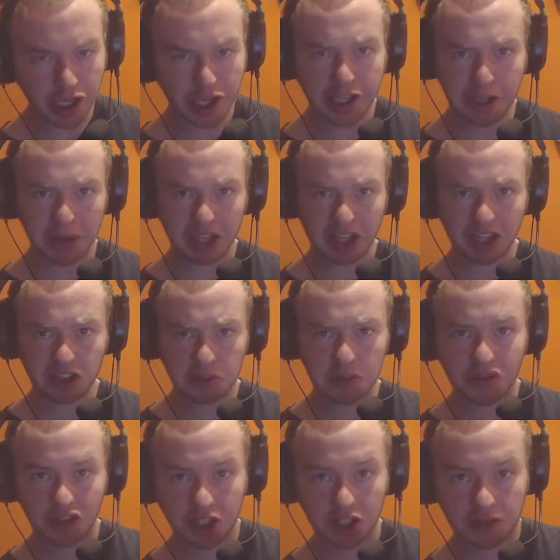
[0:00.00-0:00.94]
anyway, let's
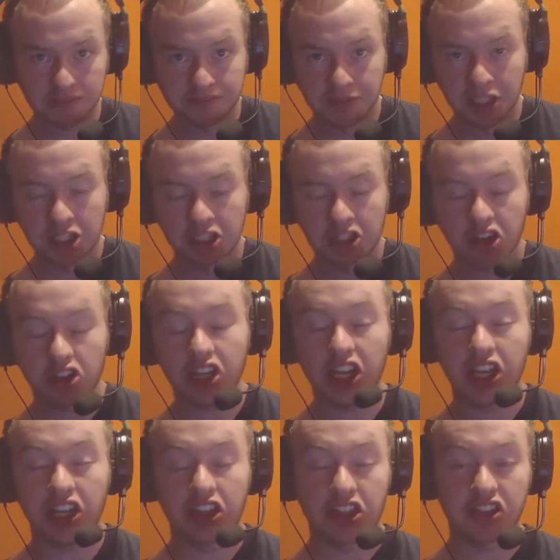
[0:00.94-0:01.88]
move on.
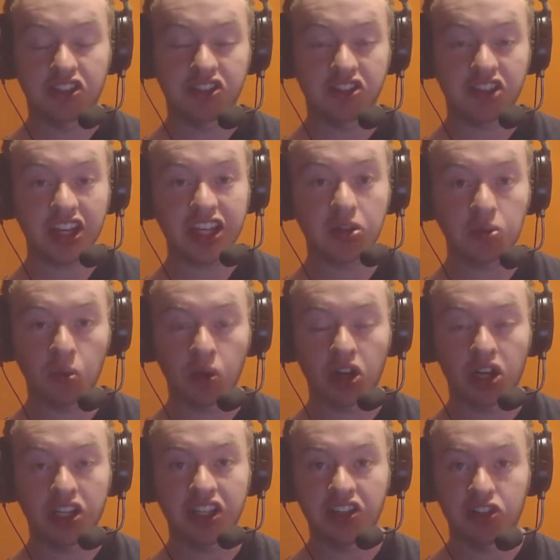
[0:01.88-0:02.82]
Okay, the second
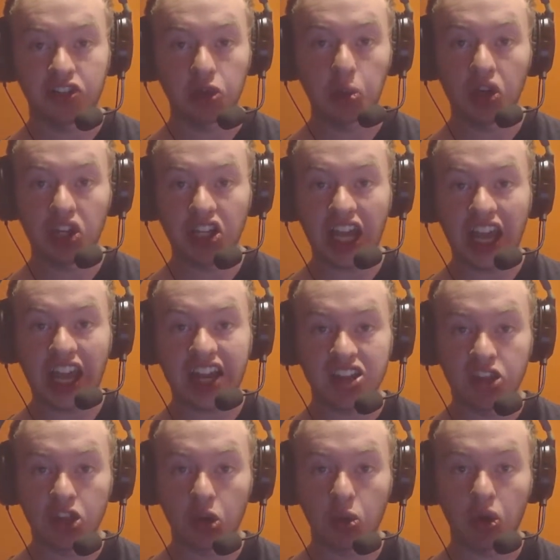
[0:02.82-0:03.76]
one is the one
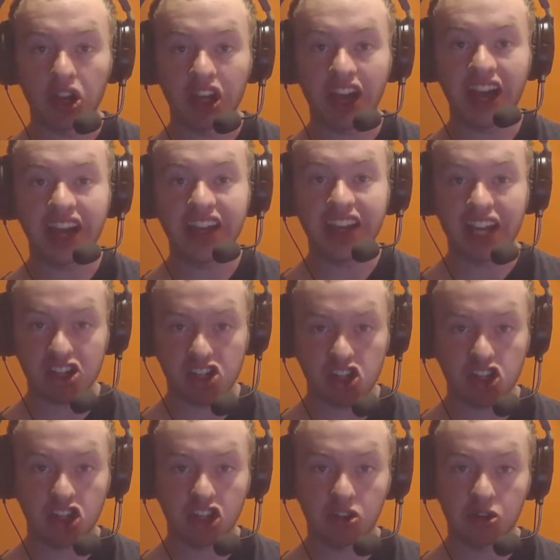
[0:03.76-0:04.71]
I
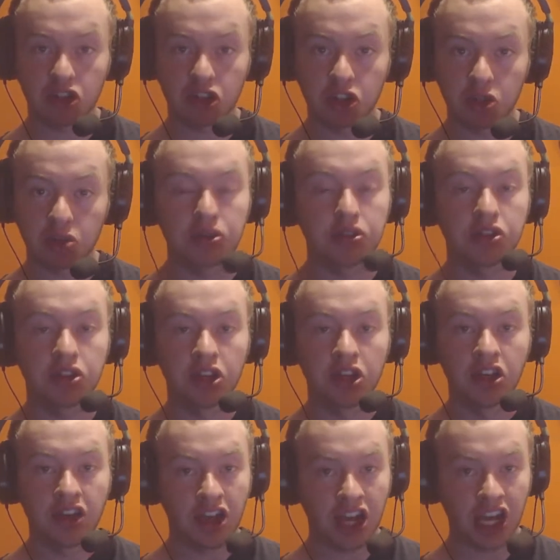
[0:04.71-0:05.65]
actually use.
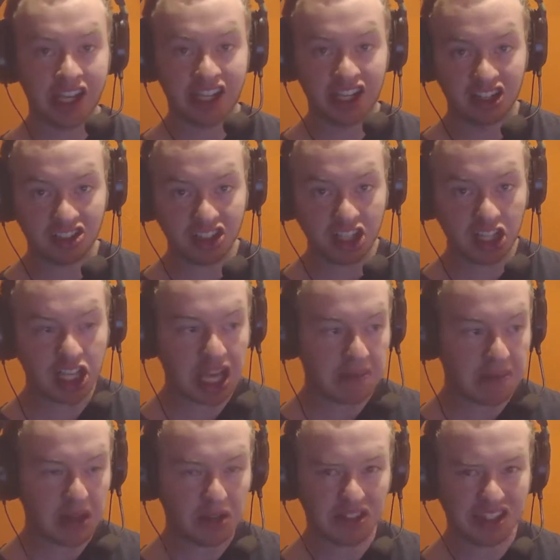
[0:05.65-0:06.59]
I'm currently
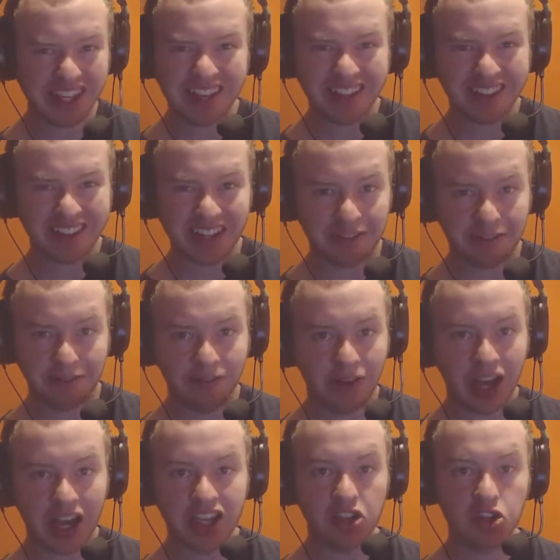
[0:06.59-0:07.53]
about to get
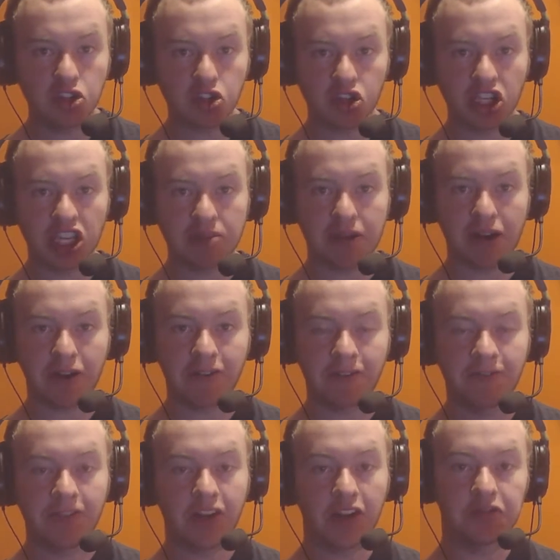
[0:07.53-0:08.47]
I usually get about
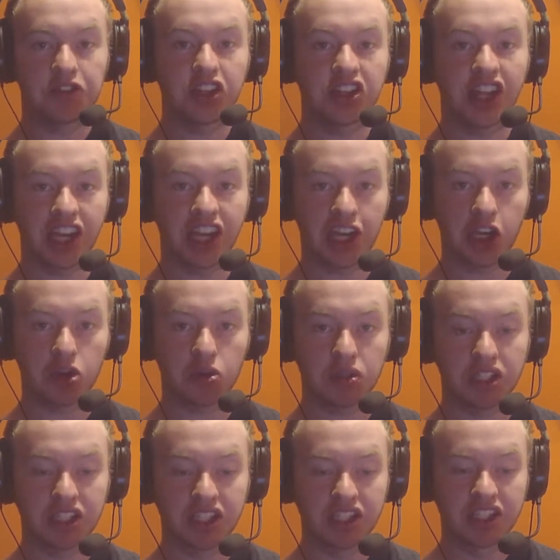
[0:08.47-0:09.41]
50
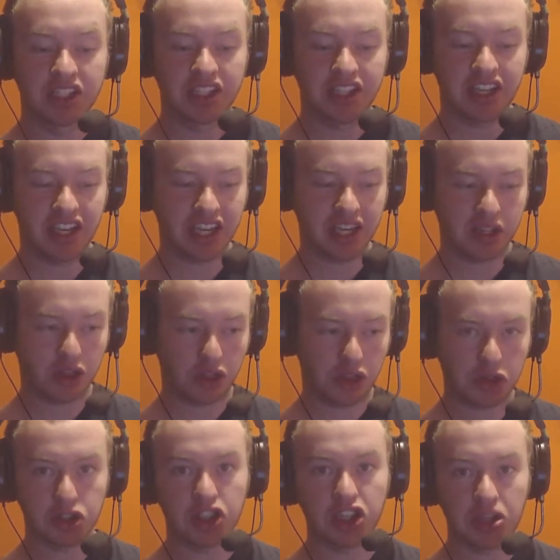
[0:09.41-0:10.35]
down and
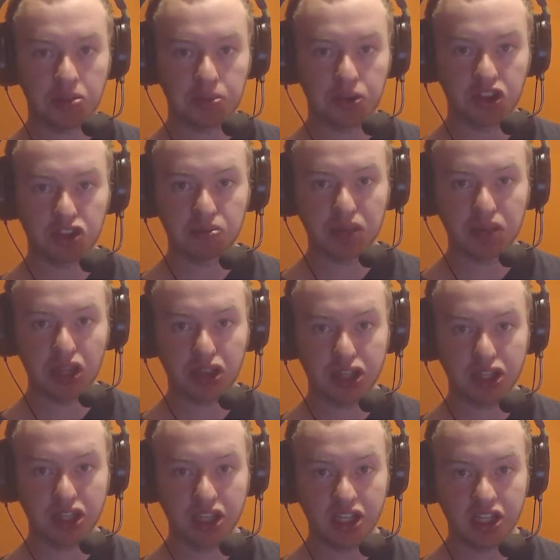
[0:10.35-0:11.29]
30 up with this
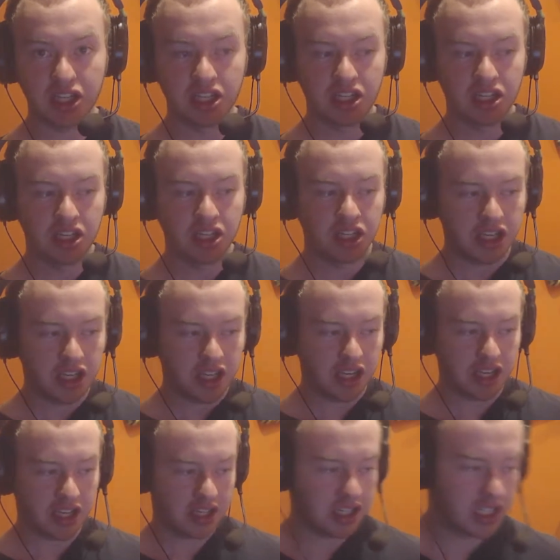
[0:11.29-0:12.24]
method.
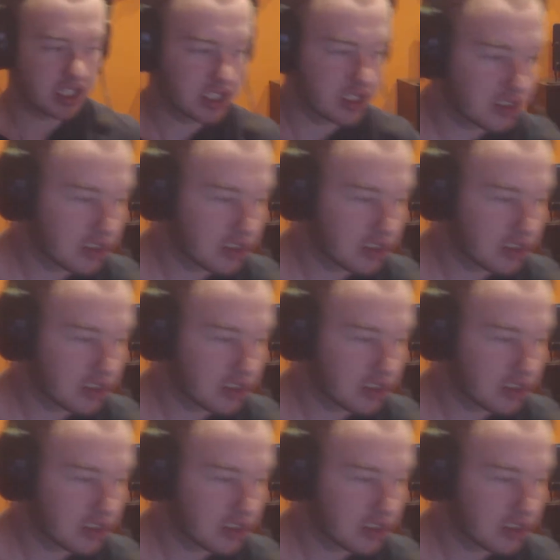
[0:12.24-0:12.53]
And